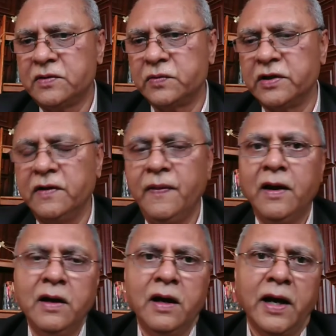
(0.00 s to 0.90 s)
Okay.
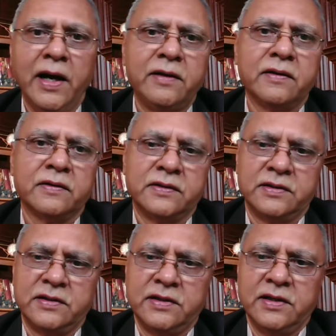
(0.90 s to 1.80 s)
And
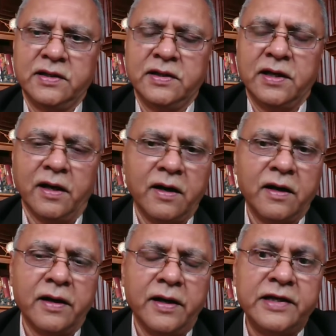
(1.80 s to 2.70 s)

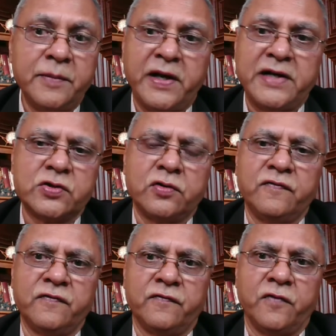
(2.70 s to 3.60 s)
it depends
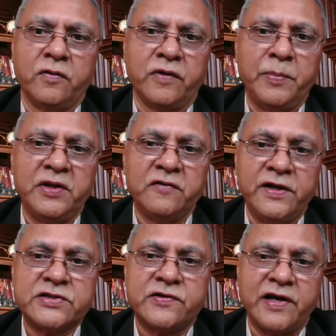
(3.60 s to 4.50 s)
on what, I mean,
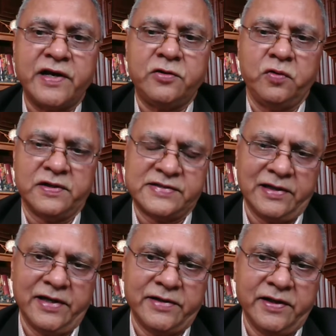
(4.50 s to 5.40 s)
which trait you are
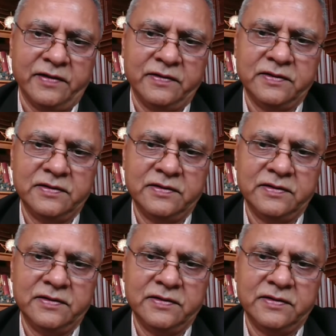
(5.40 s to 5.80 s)
selecting.